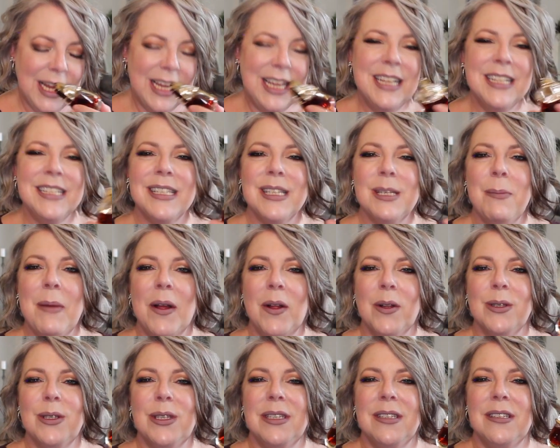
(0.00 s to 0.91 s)
it
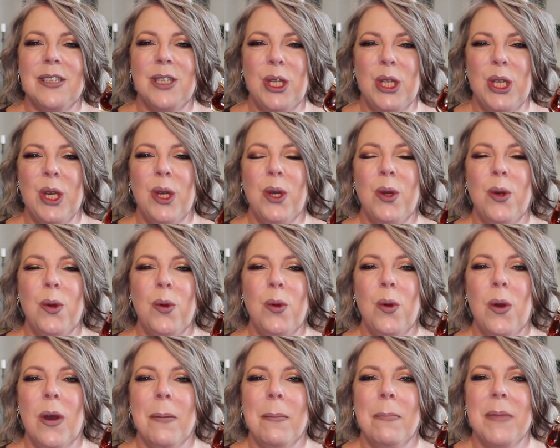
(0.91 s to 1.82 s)
smelt
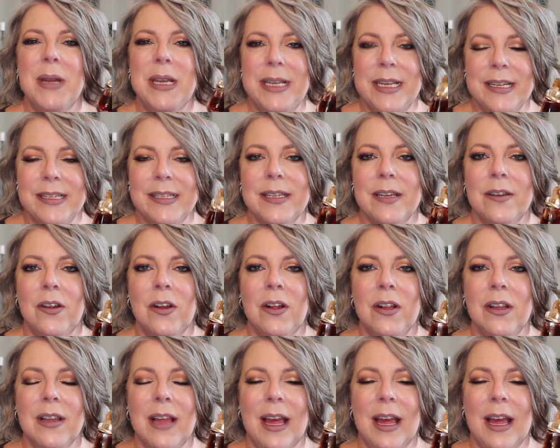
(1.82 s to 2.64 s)
too medicinal.